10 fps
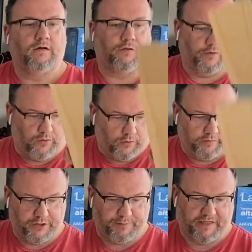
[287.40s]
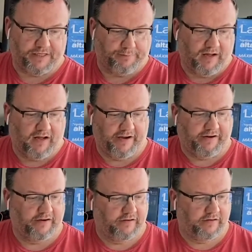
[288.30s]
3/4 inch piece of
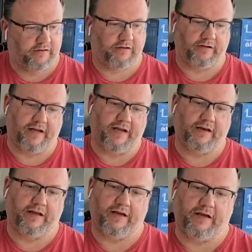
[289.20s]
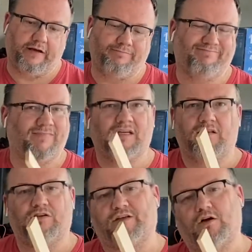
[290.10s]
pine, and
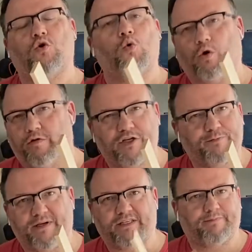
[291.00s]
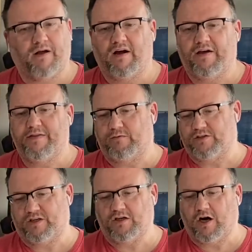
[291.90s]
looks like a 1/4 inch piece of pine that was
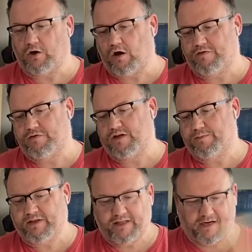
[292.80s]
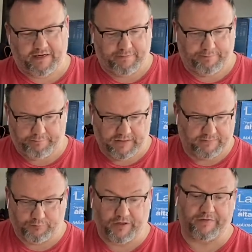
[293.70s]
a cut off of something that I had
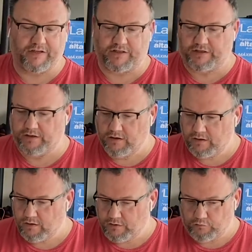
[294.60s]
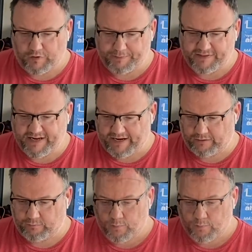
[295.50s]
previously ripped down.